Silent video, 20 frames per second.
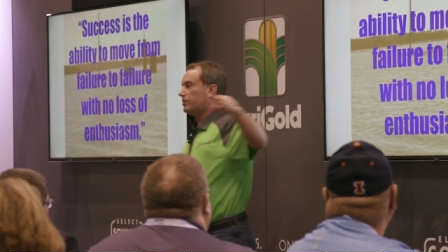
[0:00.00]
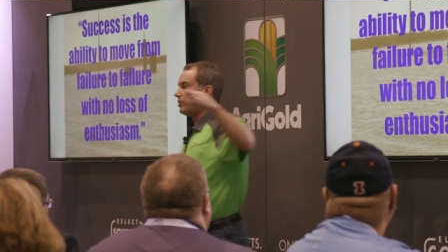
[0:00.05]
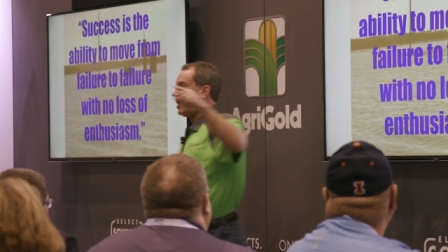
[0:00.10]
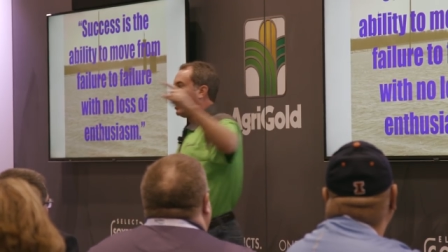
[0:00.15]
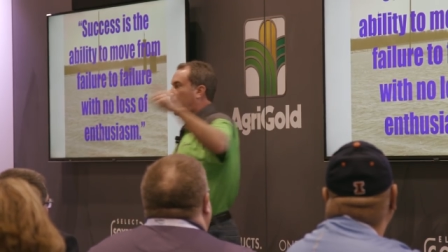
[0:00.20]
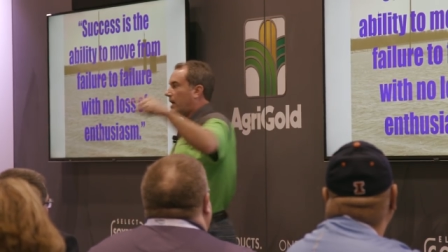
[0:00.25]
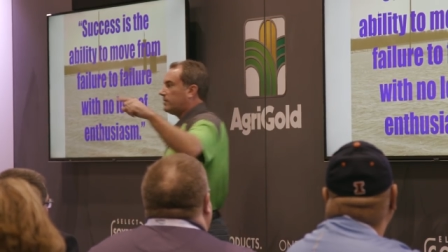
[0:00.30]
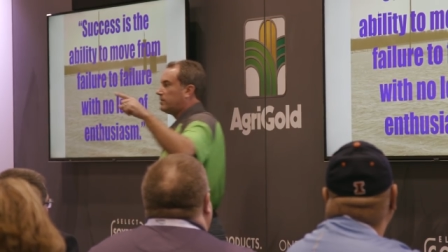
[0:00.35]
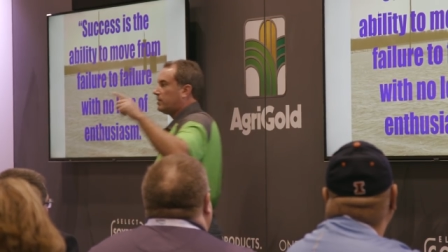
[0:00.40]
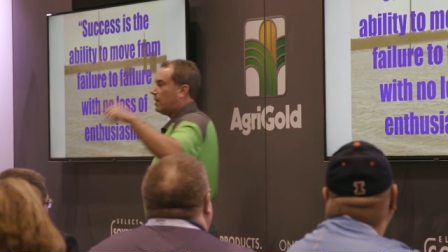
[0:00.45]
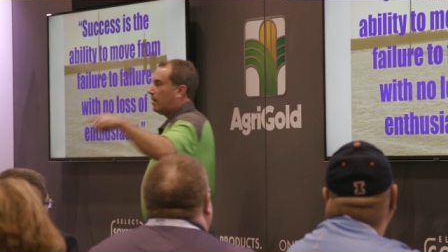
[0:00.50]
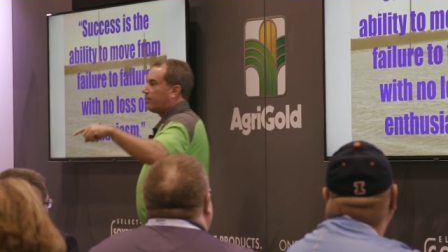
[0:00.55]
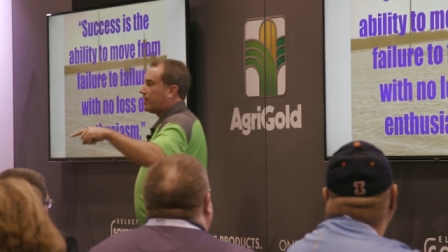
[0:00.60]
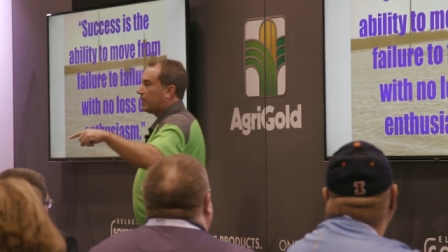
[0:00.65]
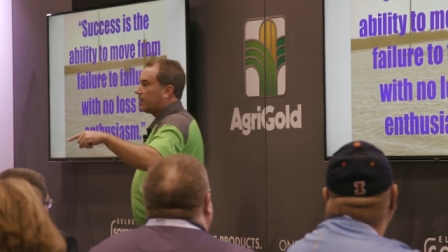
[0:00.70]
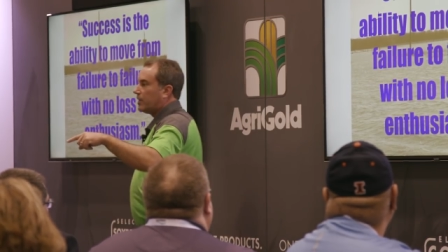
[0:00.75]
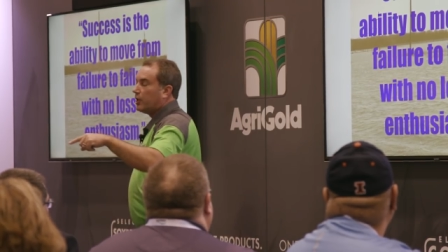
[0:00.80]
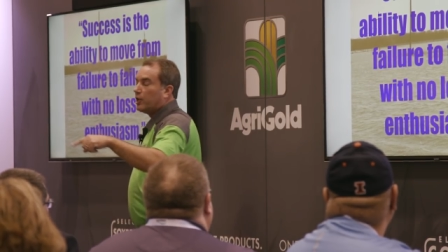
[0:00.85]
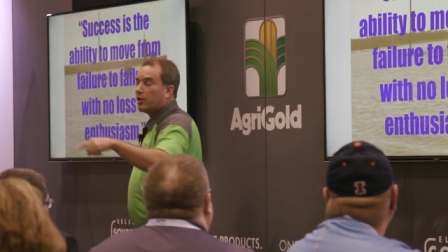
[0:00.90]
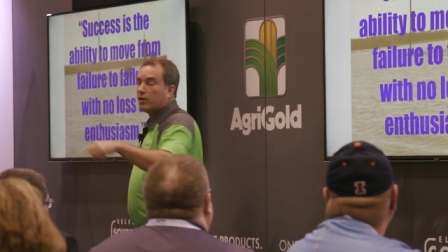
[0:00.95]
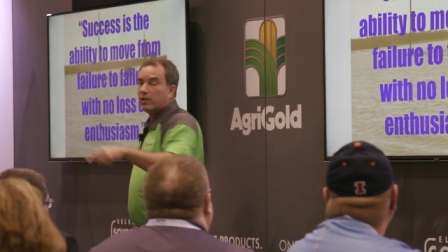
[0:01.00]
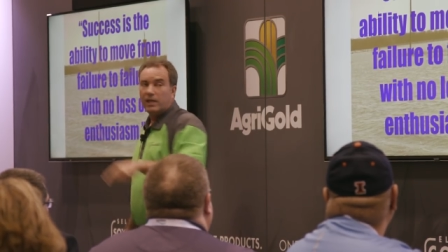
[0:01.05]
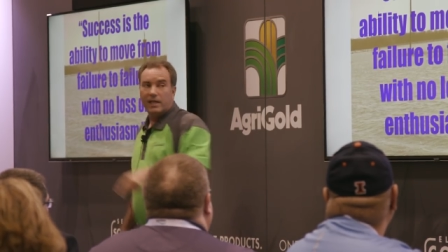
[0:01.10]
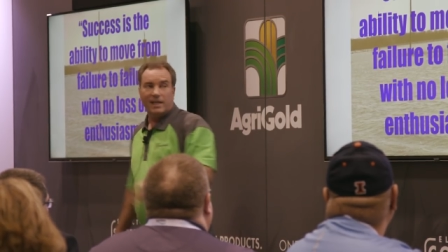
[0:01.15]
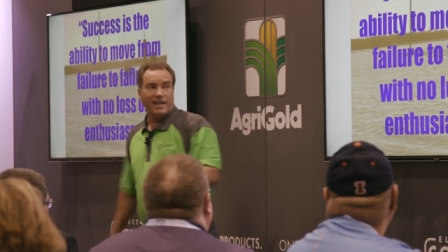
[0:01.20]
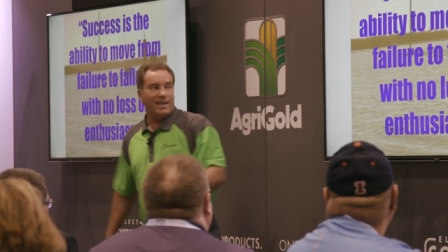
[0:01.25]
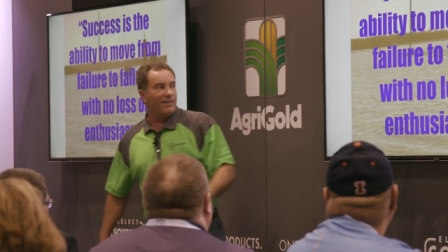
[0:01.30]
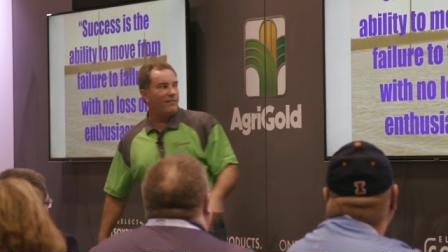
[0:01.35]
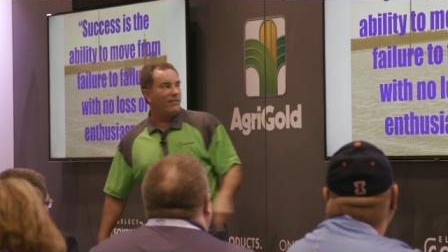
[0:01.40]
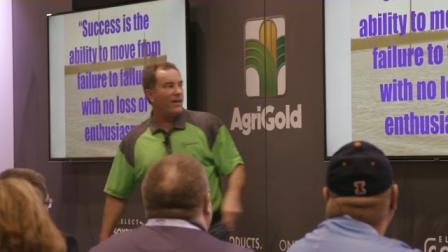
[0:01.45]
trying something new.
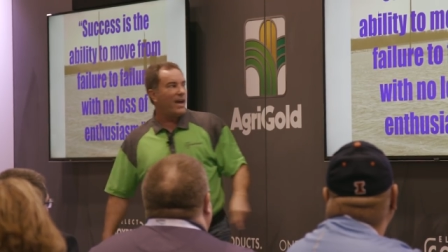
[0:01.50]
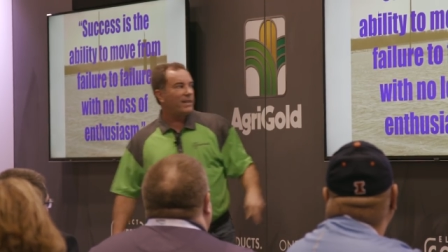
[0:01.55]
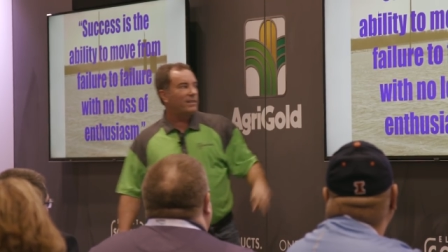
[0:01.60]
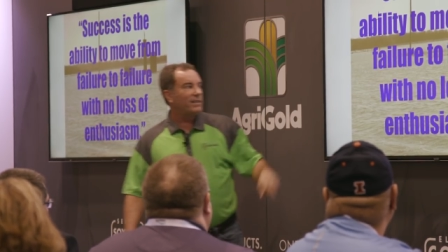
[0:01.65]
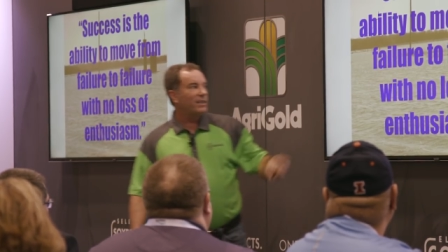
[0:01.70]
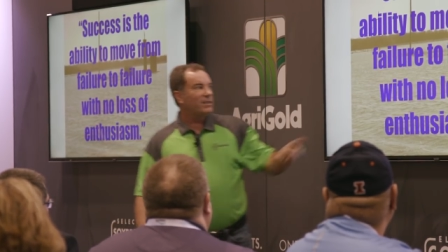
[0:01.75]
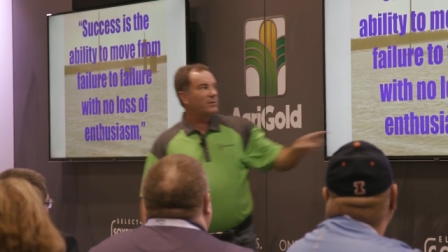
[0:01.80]
In fact,